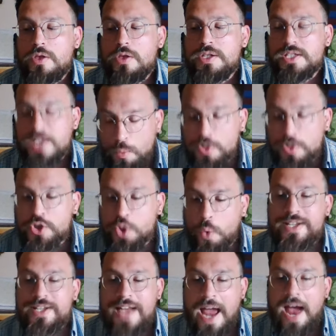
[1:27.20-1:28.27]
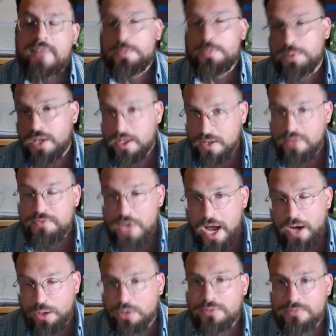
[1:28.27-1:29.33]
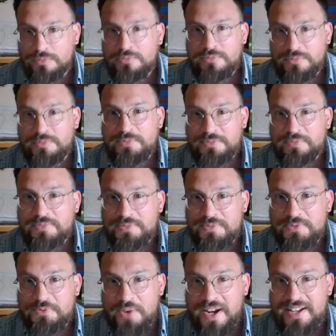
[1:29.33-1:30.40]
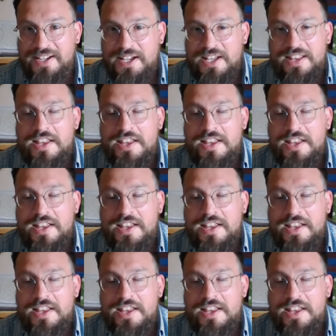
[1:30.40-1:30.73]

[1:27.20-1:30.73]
someone's going to have to play left tackle, right?